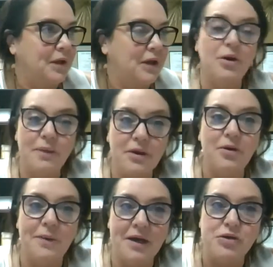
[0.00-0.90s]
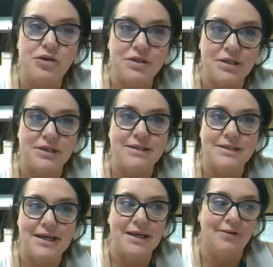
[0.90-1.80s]
you'll be interested to
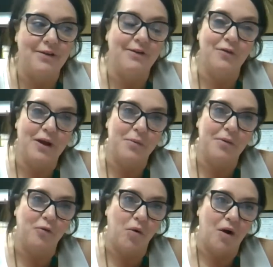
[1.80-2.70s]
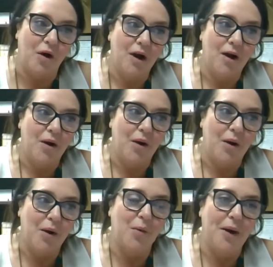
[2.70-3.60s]
see, even if you've read it before,
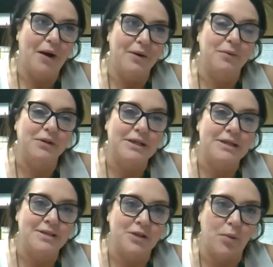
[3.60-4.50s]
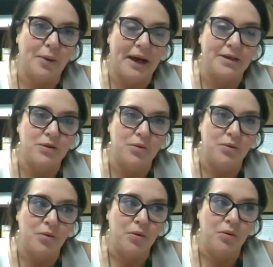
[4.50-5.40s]
oh, wow, it really does go back
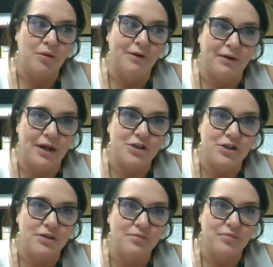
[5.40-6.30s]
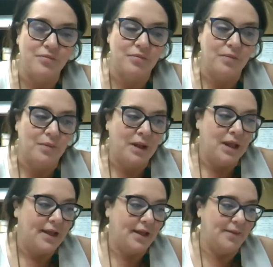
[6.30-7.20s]
to the foundation.
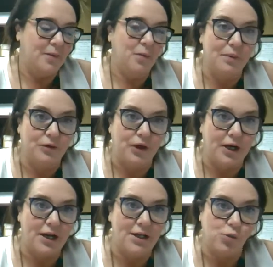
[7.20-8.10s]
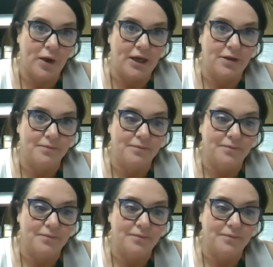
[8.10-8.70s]
And then we'll build on it each week.